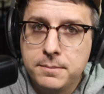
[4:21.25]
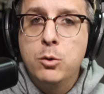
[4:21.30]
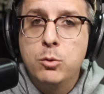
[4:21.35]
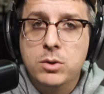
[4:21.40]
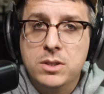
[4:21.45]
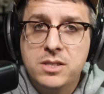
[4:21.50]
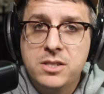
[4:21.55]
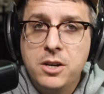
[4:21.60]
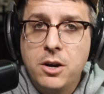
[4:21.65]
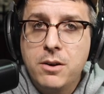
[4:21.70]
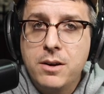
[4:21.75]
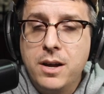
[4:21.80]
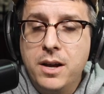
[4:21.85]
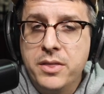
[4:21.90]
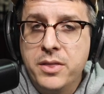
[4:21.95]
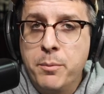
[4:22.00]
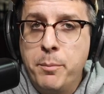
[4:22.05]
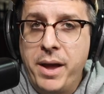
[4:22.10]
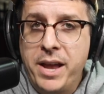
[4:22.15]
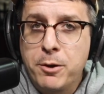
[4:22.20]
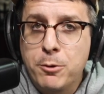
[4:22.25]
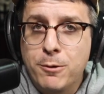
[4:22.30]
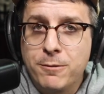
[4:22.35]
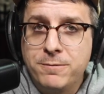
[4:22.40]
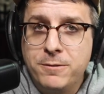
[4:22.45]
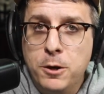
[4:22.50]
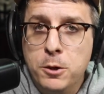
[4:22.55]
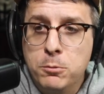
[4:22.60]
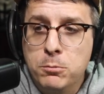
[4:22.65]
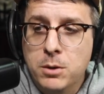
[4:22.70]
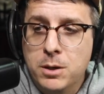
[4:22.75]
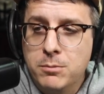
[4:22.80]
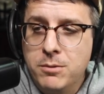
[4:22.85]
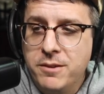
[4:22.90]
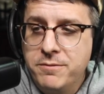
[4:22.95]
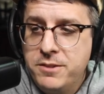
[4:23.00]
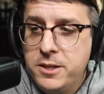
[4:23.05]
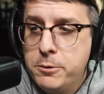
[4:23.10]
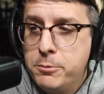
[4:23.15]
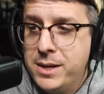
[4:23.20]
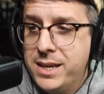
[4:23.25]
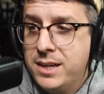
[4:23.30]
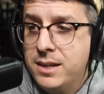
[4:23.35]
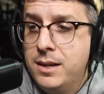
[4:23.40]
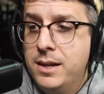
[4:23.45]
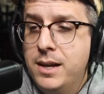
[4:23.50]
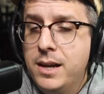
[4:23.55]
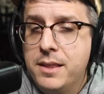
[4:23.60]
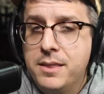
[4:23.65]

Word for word: We'll start on the microphone we're reviewing.